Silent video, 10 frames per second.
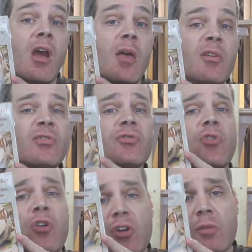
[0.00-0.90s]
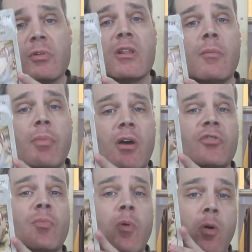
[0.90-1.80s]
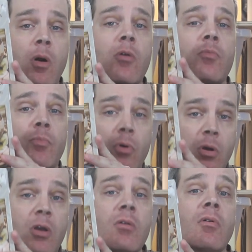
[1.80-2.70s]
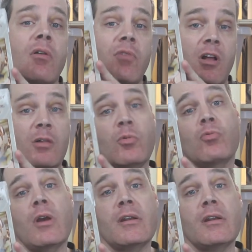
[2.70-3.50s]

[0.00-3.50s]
And this is arguably the best boa book available right